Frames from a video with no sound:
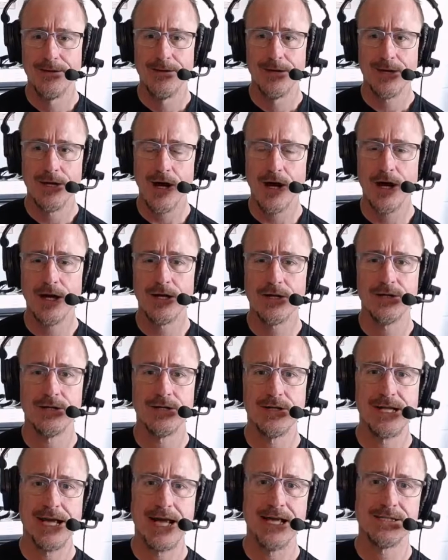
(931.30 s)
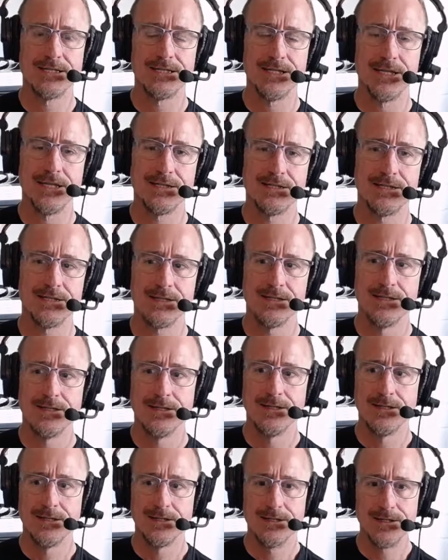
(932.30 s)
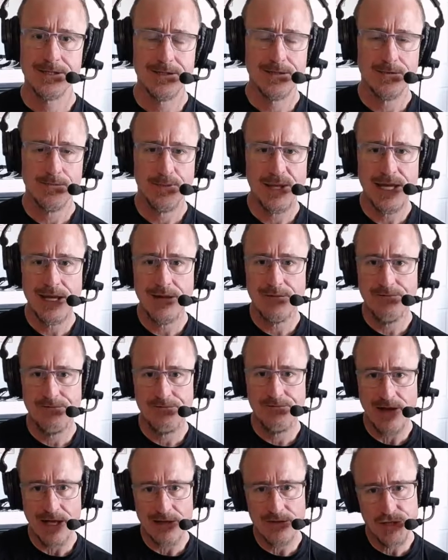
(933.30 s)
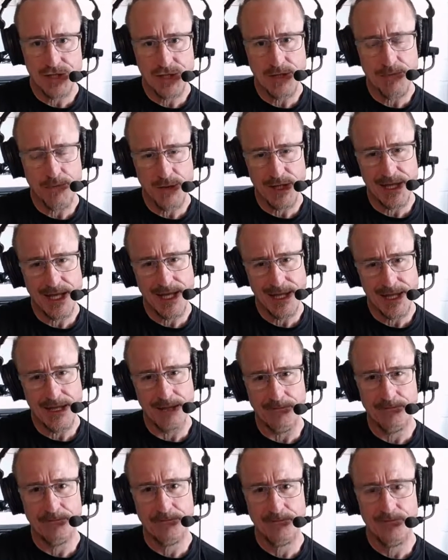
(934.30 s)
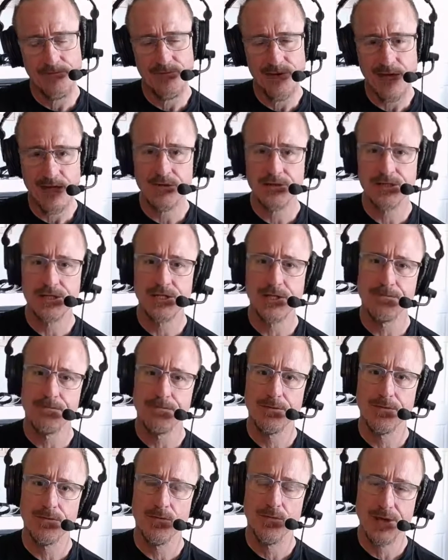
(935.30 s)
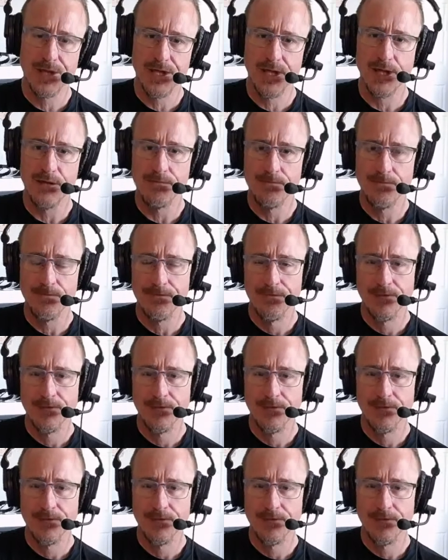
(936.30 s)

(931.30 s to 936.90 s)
God creates us to be in fellowship with Him. Fellowship with Him.